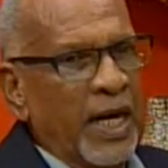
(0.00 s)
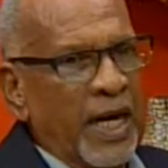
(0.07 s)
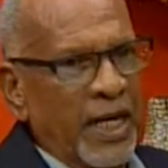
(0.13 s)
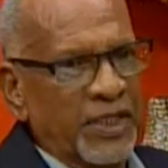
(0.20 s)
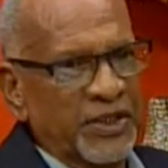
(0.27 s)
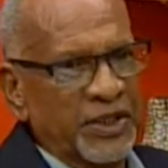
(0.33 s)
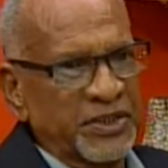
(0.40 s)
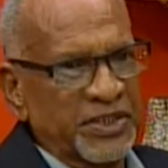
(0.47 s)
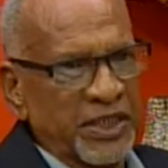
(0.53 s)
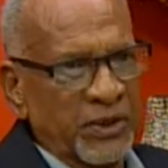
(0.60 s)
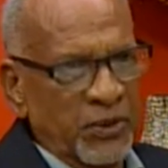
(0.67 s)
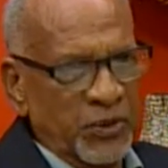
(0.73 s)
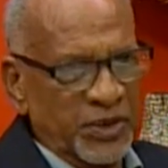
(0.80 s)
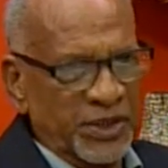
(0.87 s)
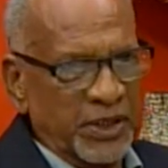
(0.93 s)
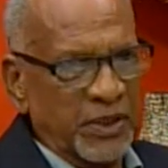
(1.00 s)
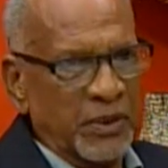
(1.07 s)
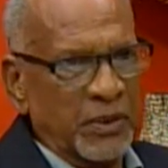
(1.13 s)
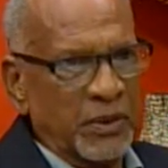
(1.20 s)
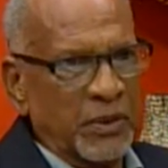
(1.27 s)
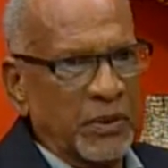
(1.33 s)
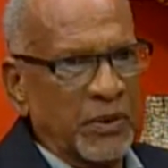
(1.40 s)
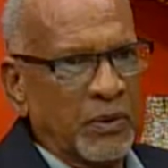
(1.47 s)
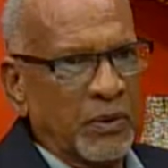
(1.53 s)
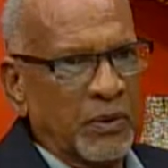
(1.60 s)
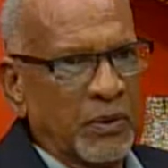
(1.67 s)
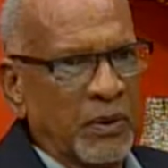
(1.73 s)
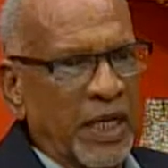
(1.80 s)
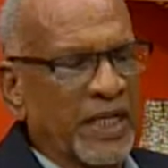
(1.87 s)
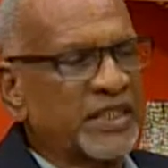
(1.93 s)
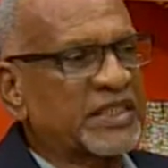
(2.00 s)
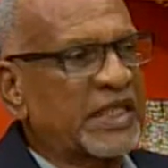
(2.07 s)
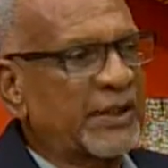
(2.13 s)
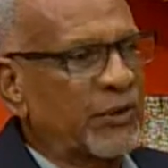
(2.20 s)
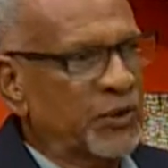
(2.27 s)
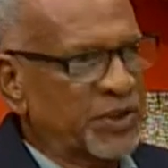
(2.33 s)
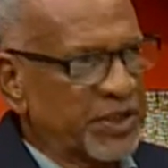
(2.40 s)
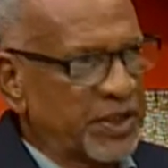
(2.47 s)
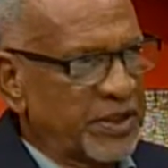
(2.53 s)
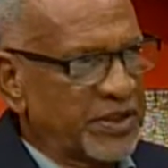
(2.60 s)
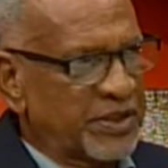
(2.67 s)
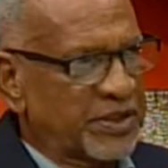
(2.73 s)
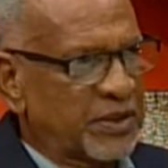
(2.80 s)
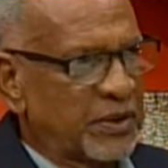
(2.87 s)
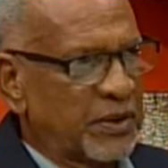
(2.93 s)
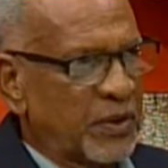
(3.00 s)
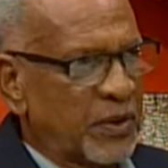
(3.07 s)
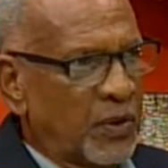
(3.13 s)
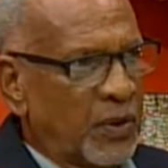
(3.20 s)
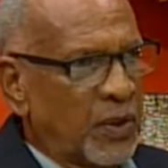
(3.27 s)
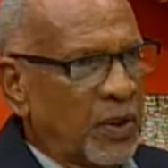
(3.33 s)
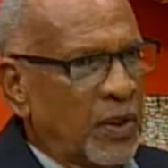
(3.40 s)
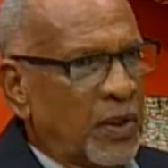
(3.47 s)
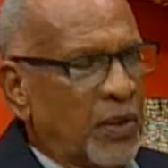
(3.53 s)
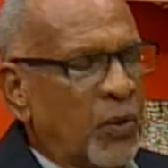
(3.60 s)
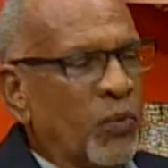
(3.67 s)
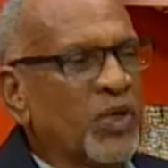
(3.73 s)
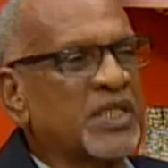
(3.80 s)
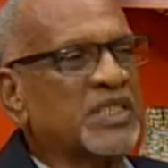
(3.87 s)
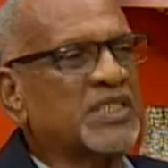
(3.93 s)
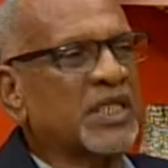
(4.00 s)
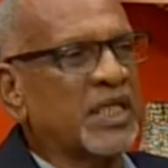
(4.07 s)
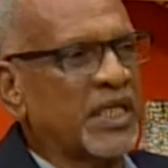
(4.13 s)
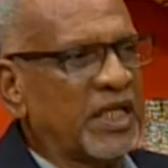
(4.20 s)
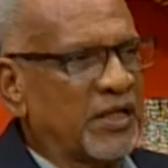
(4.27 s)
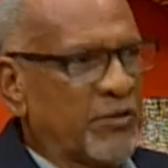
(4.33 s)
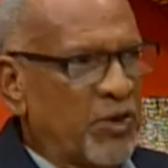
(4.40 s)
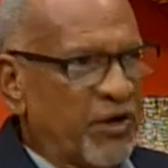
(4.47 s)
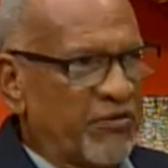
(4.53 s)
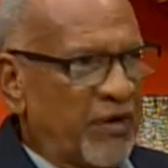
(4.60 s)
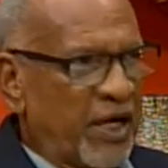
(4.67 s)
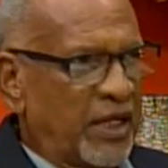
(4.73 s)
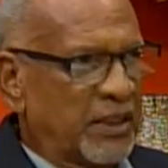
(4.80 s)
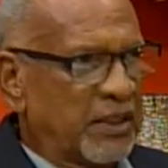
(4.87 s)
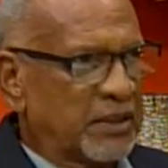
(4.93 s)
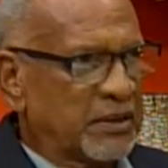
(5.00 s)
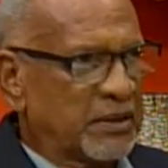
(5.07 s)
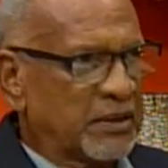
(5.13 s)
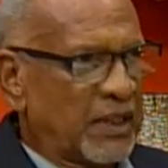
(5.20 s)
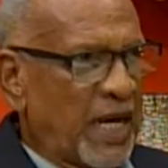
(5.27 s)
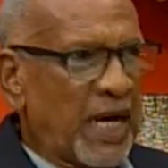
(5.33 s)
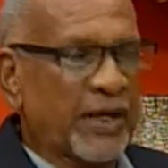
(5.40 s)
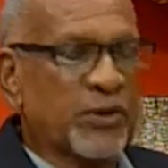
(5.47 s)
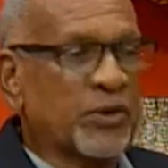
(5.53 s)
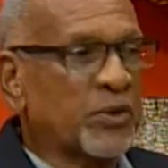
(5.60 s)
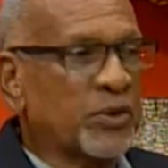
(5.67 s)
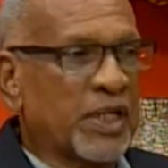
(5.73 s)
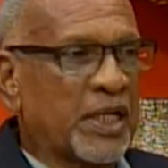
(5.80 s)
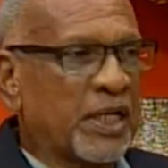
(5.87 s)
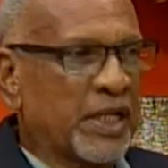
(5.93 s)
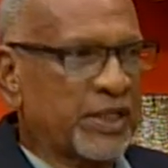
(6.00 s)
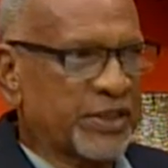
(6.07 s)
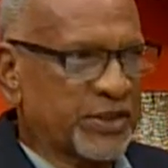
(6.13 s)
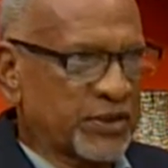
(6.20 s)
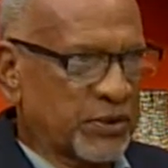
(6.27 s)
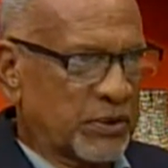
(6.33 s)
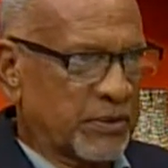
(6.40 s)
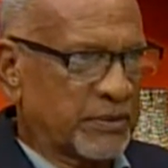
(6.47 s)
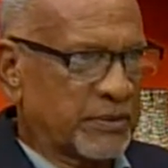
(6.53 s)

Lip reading: I think St. Lucia and St. Lucians, we say they are more violent. I don't know that that is so.